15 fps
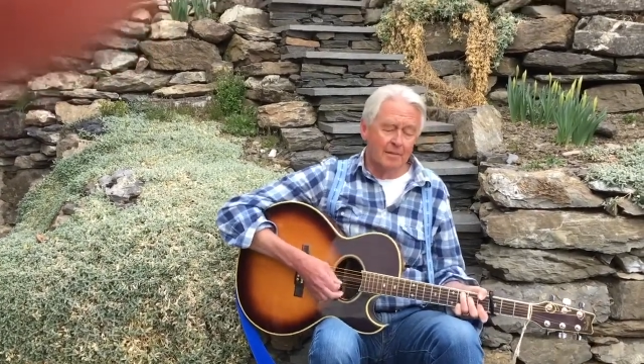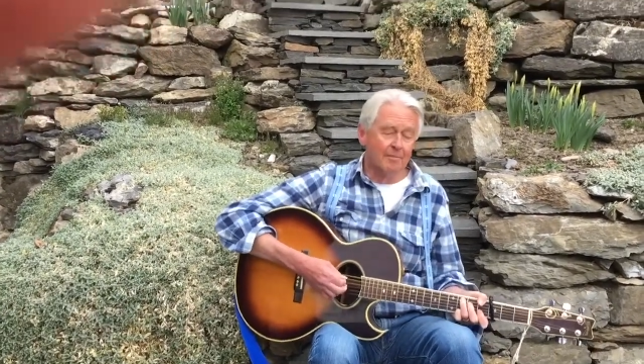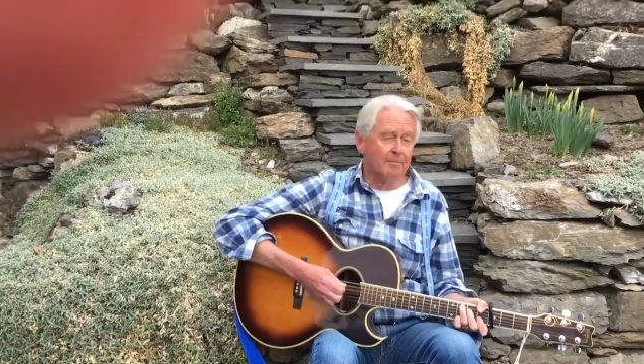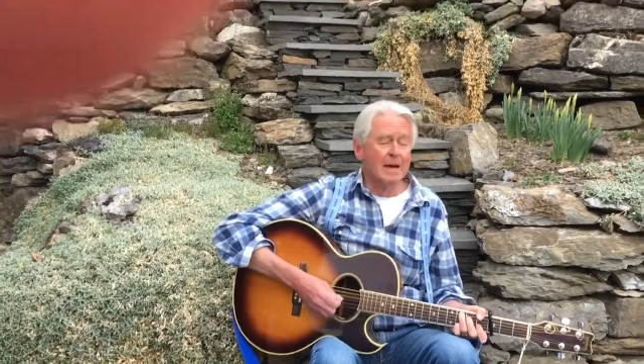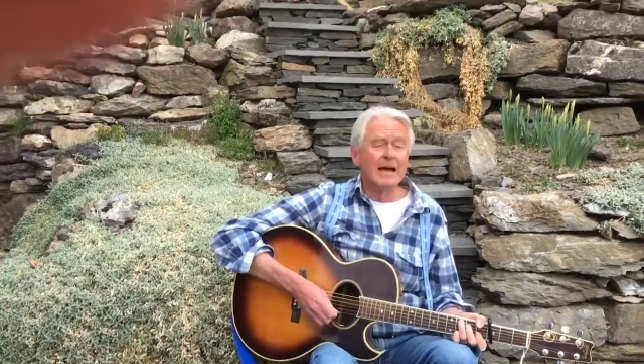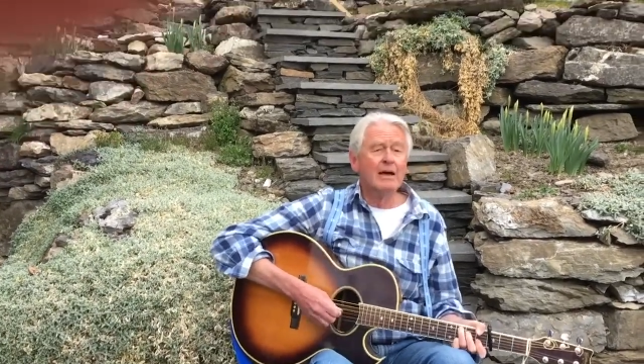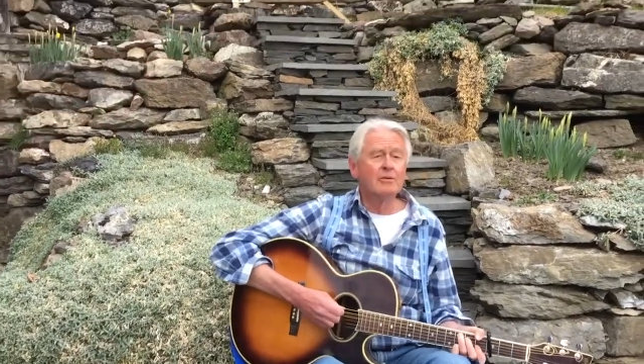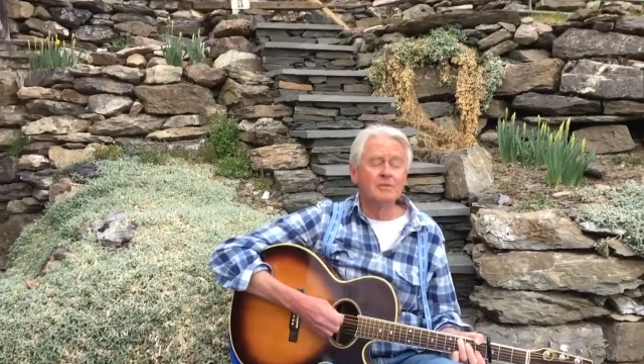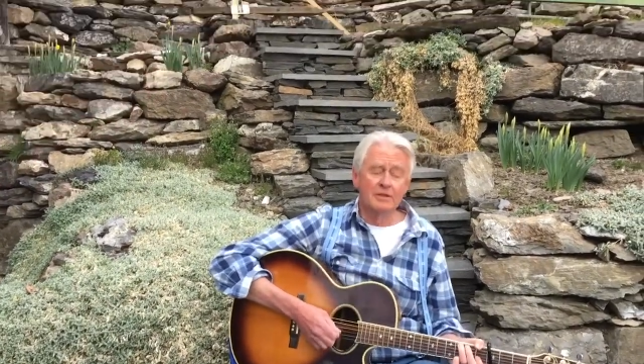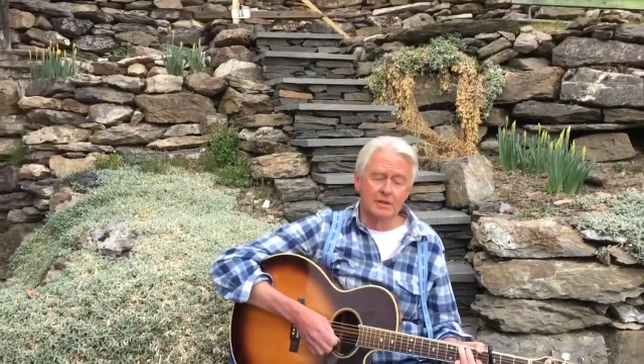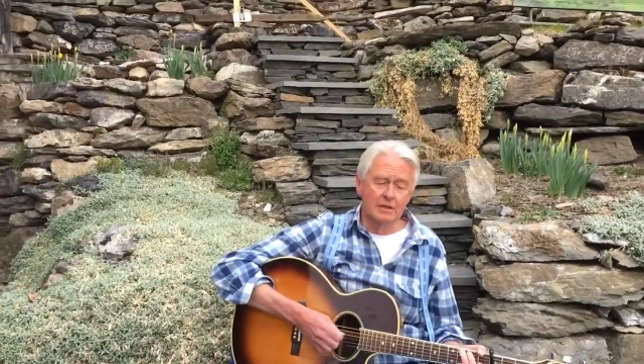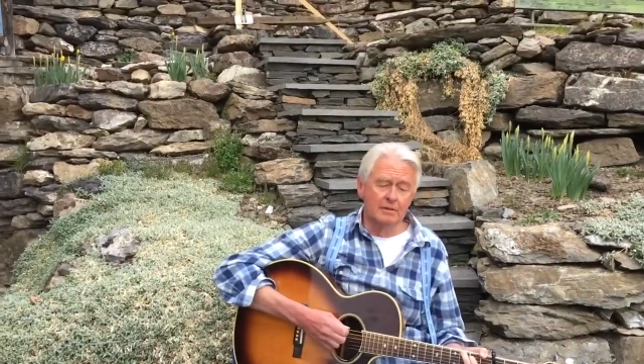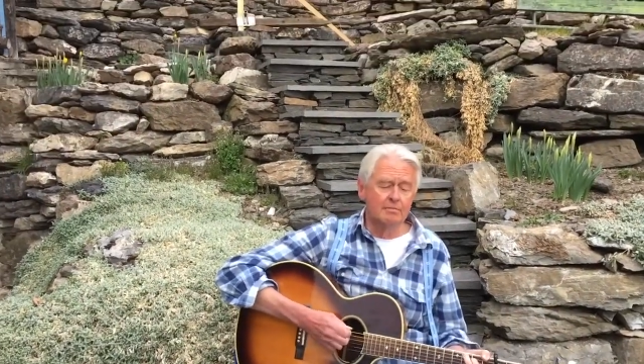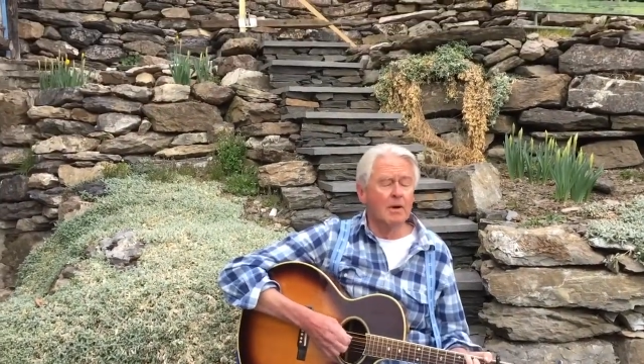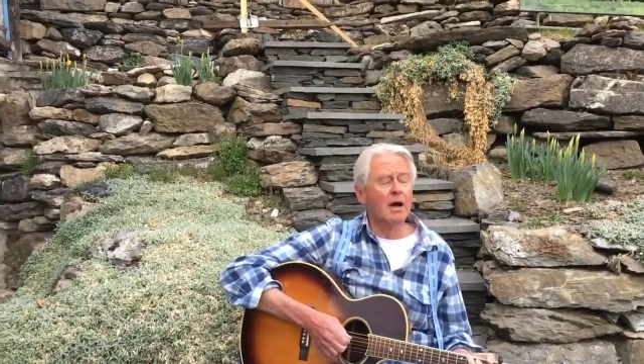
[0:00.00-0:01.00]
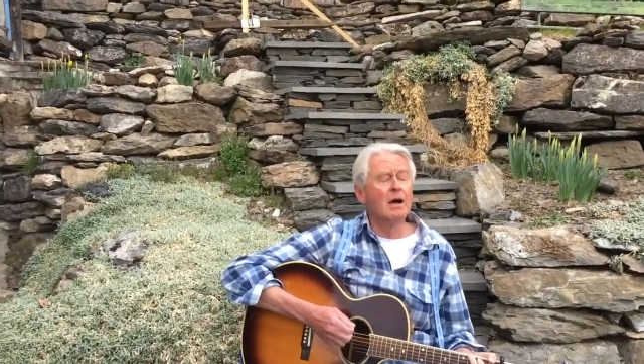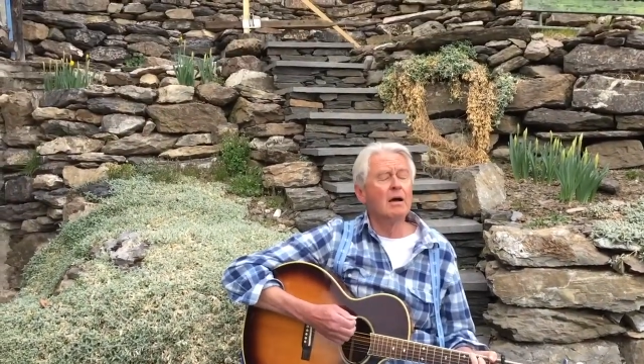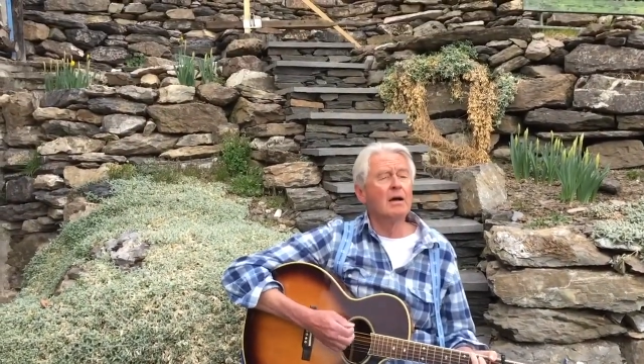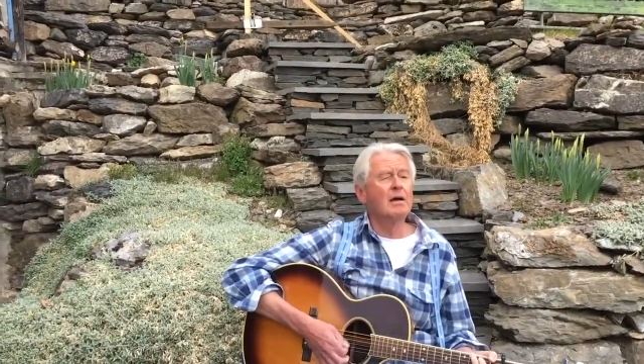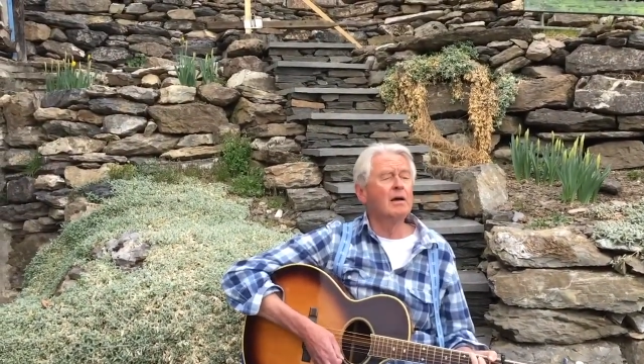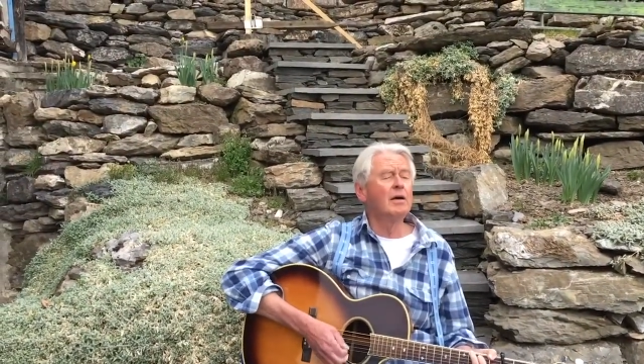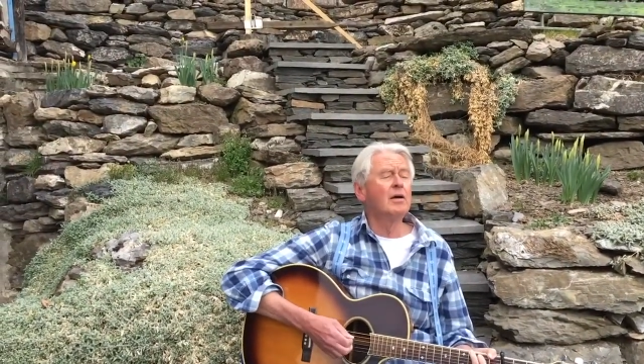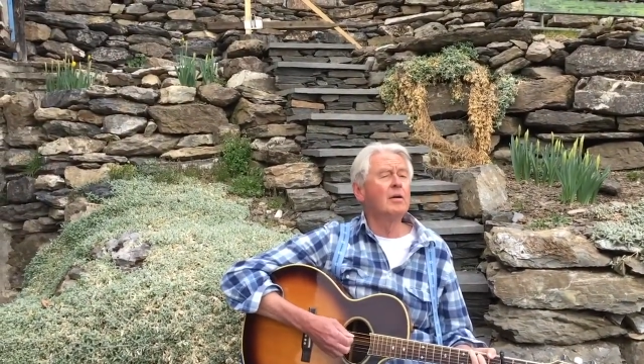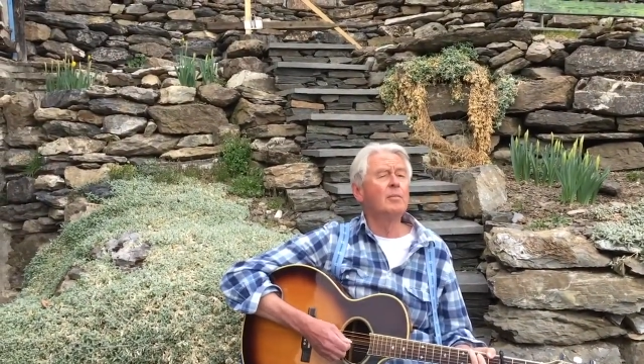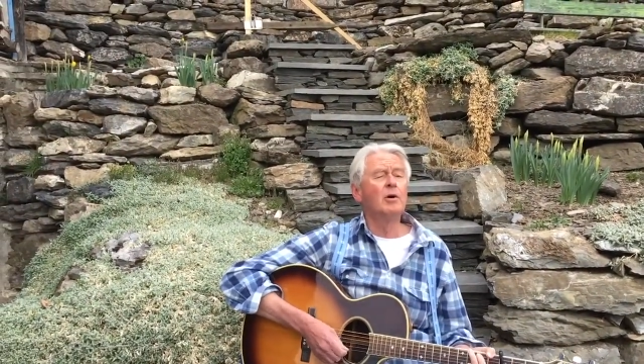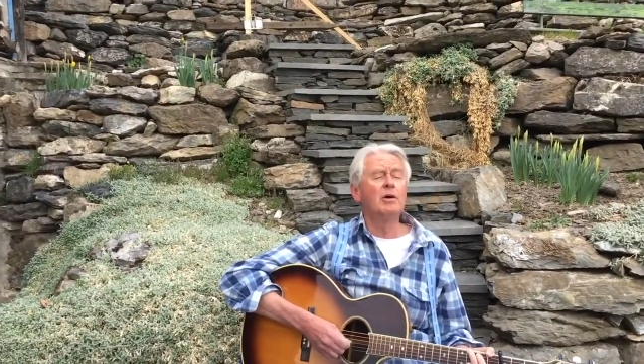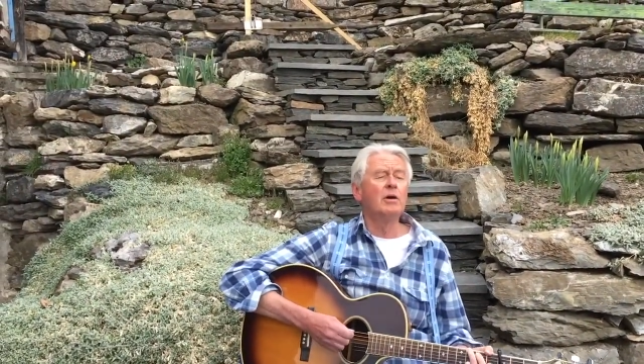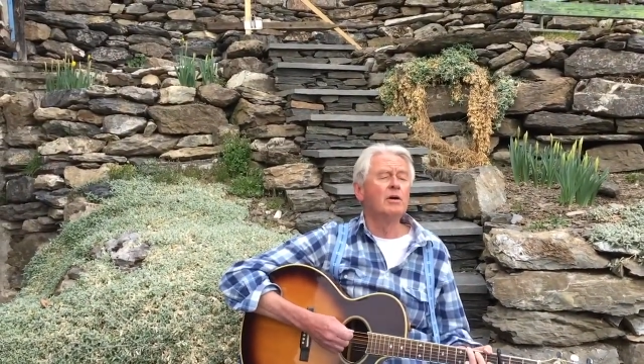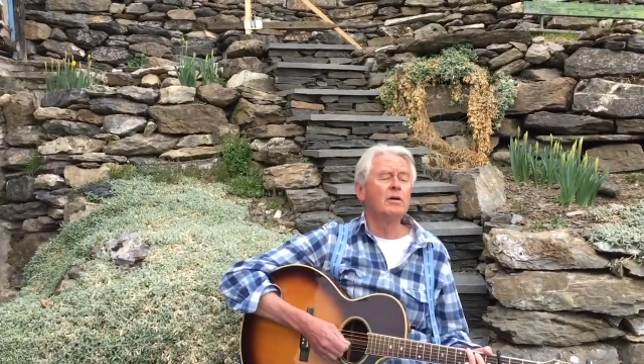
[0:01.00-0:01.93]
mountain mama,